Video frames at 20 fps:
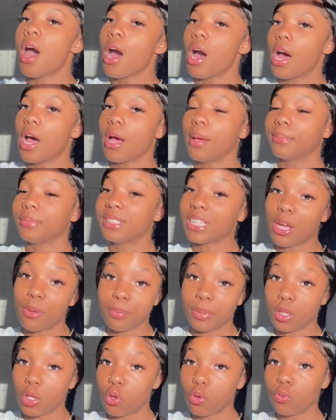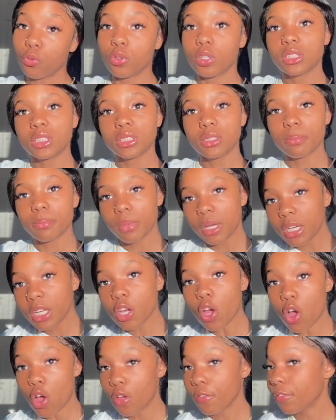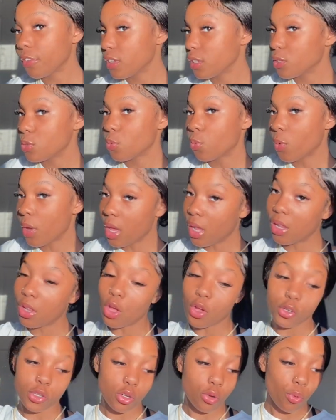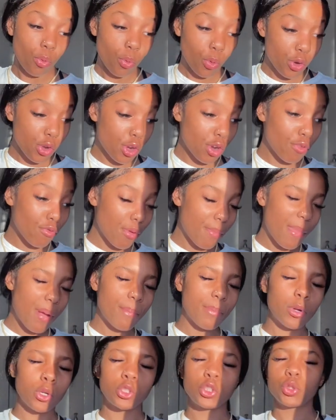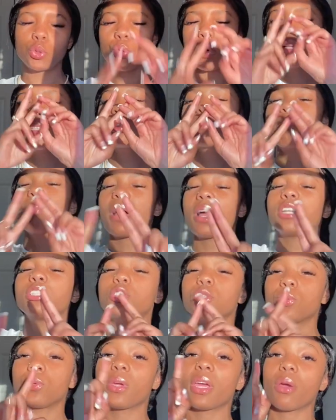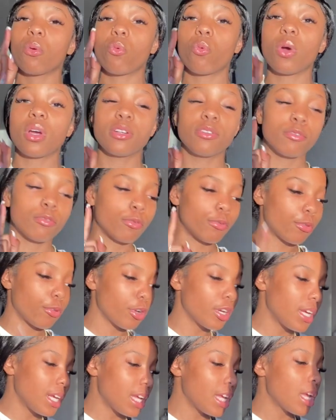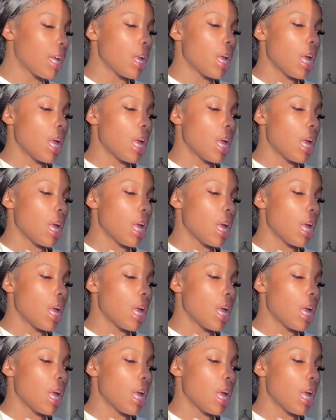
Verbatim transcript: um, down below for some money off as well on your order remember shorts buy two get one free